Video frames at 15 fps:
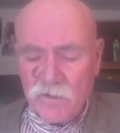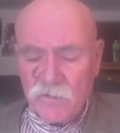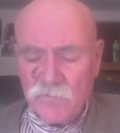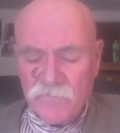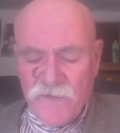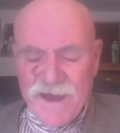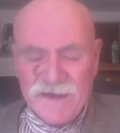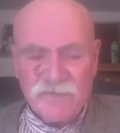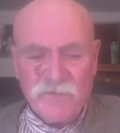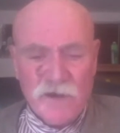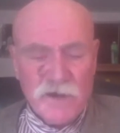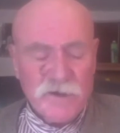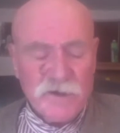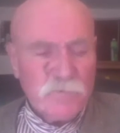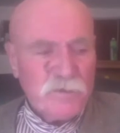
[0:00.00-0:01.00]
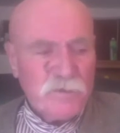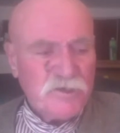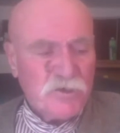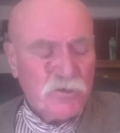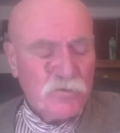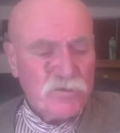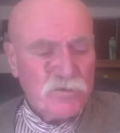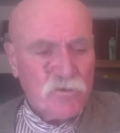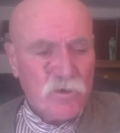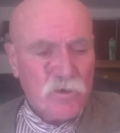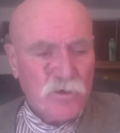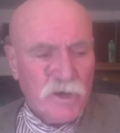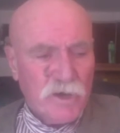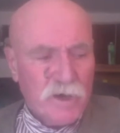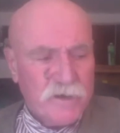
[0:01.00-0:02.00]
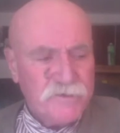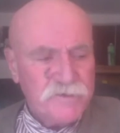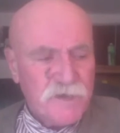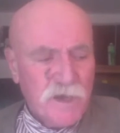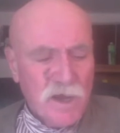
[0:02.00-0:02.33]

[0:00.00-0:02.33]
fact-finding mission was organized,